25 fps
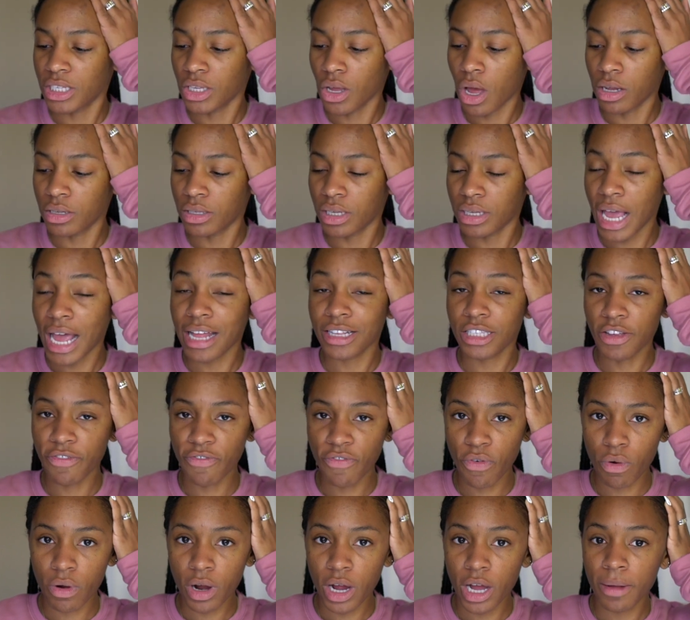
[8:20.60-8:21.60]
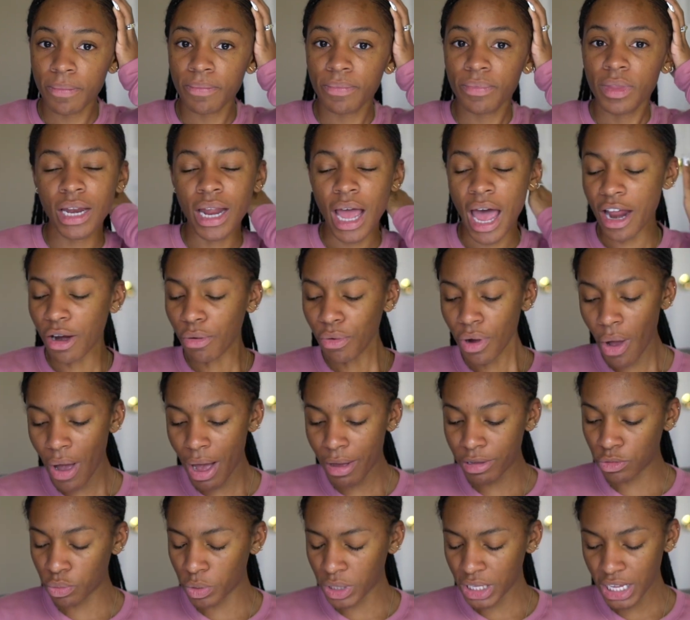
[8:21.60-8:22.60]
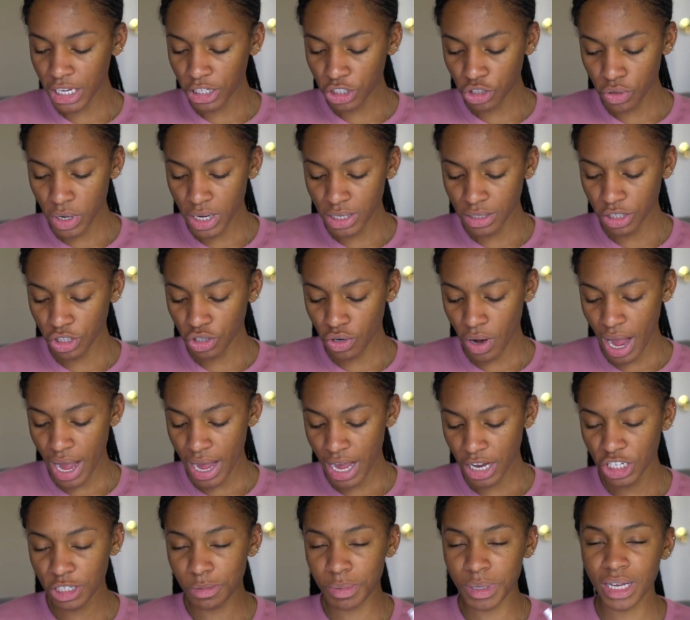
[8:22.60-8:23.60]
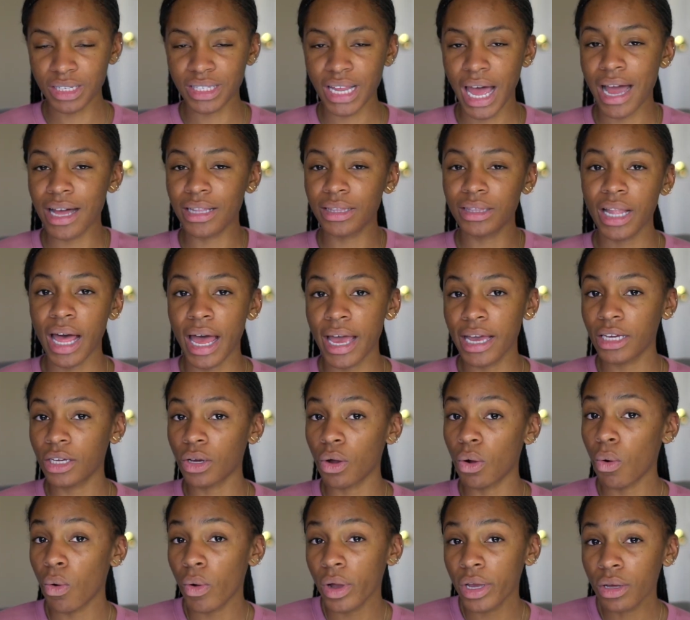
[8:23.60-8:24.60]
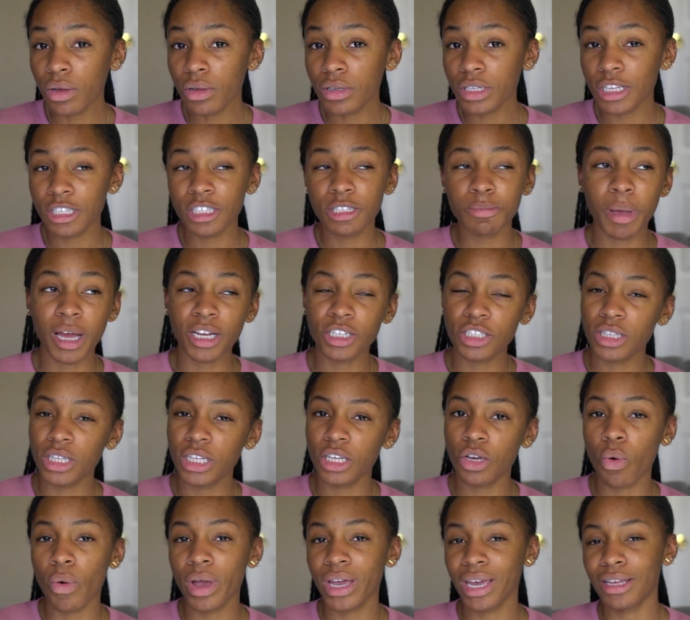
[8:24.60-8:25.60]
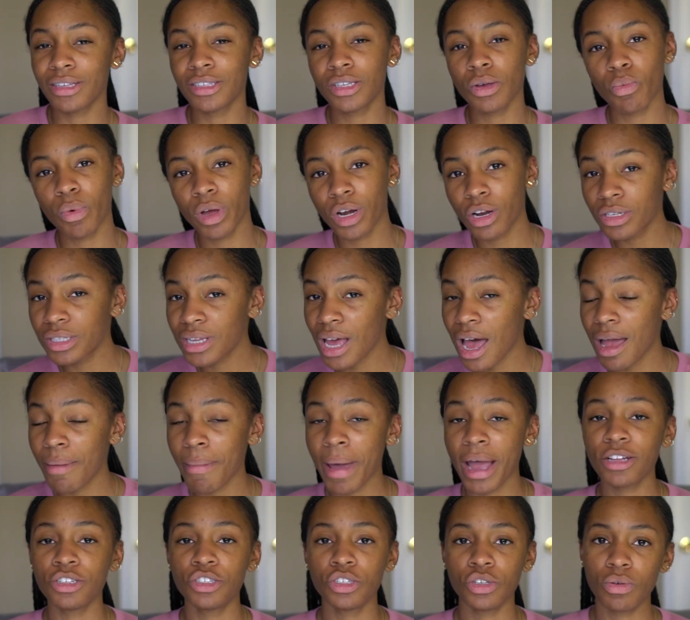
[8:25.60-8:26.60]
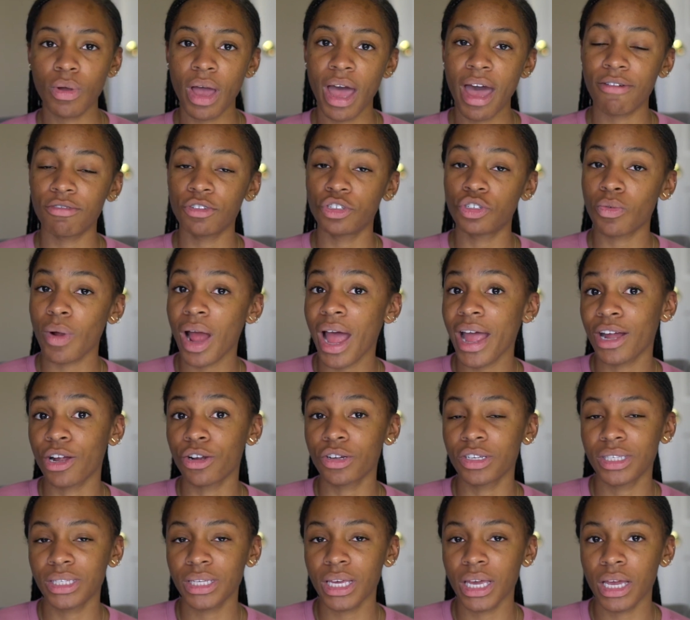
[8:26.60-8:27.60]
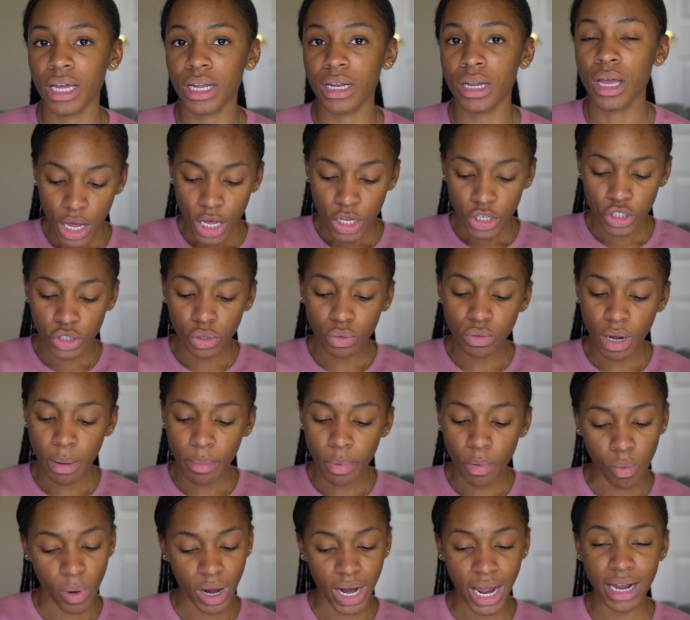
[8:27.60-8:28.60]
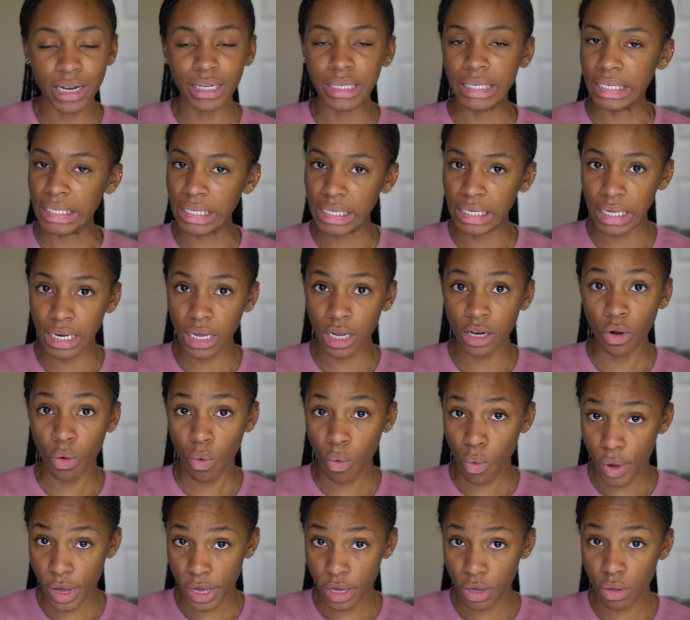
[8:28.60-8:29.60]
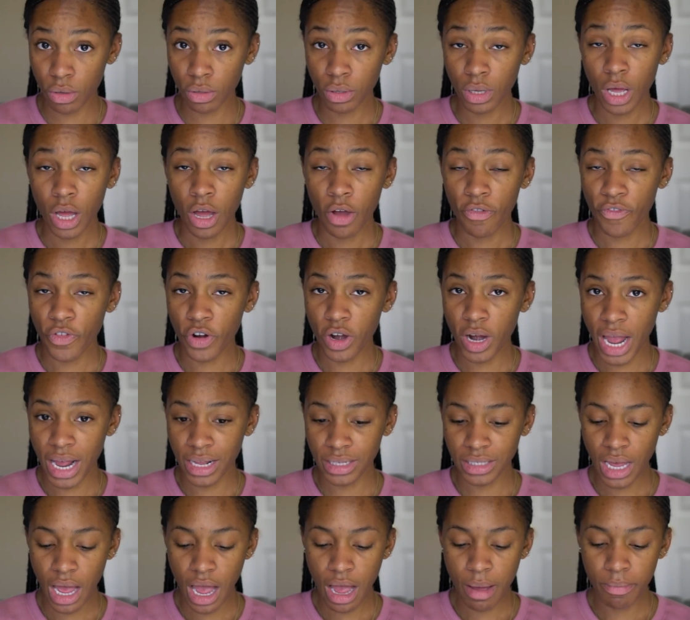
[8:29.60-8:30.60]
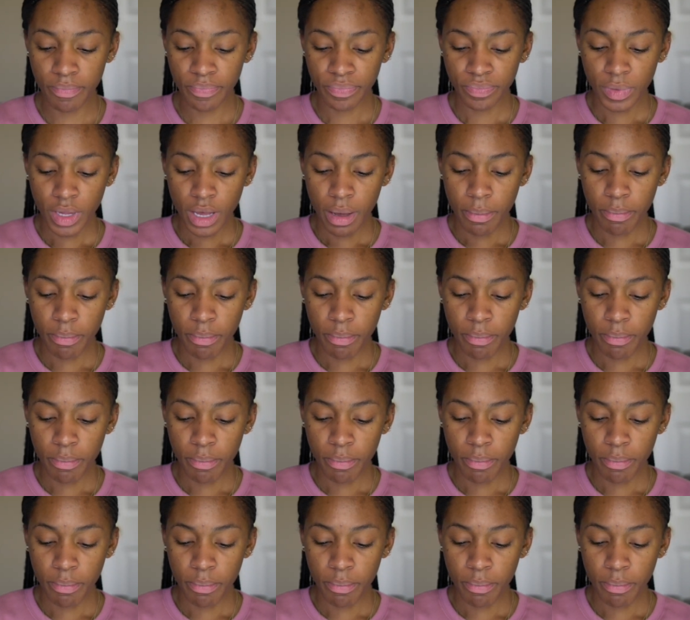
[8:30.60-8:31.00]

this on at Sephora, and I don't know, I was really intrigued to try it just because I like oils, especially going into wintertime. I do have drier skin, so number one, I need an oil for nighttime.